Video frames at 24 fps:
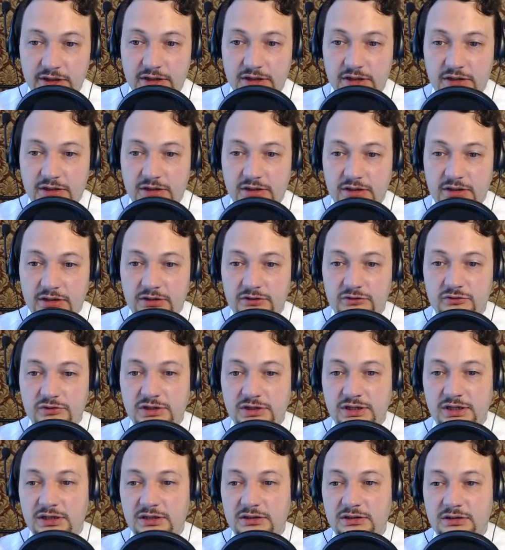You
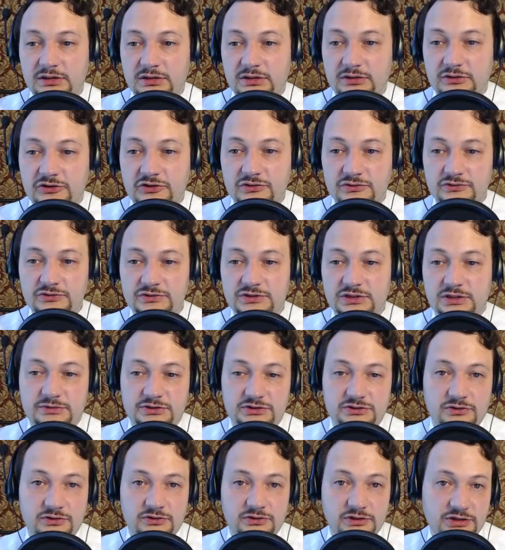can use
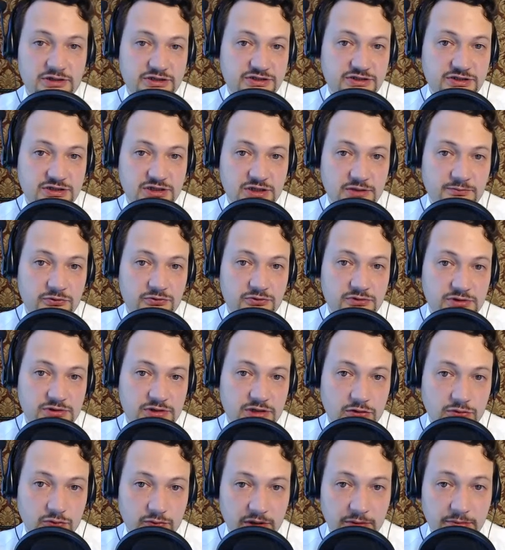Amazon Elastic Compute
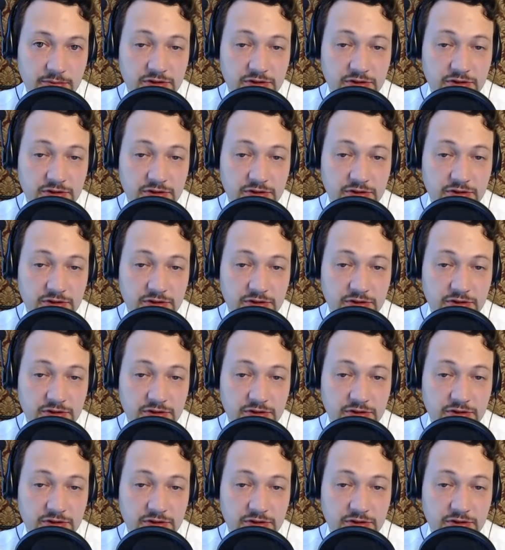Cloud web